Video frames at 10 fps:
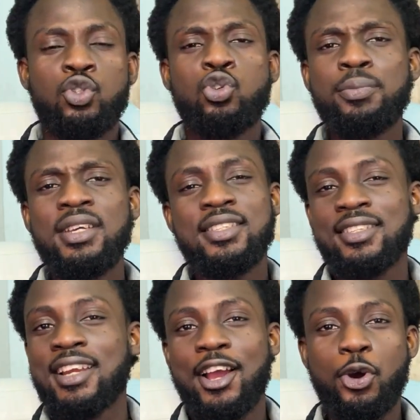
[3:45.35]
To me, it
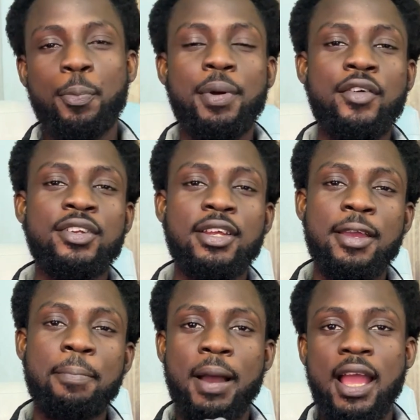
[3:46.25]
is like comparing a
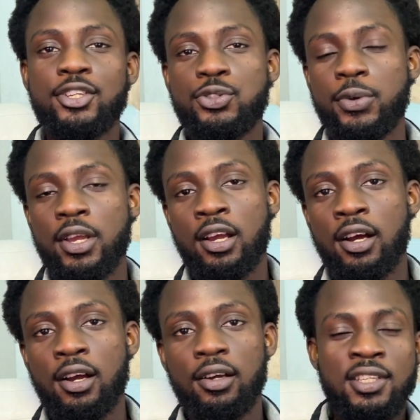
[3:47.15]
bike to a
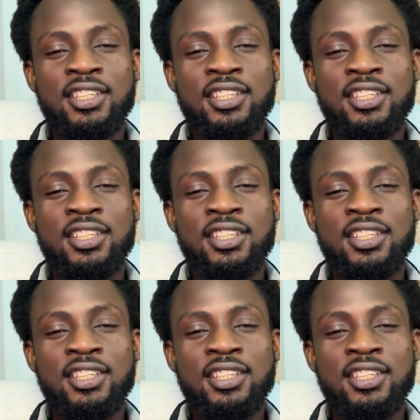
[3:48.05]
car.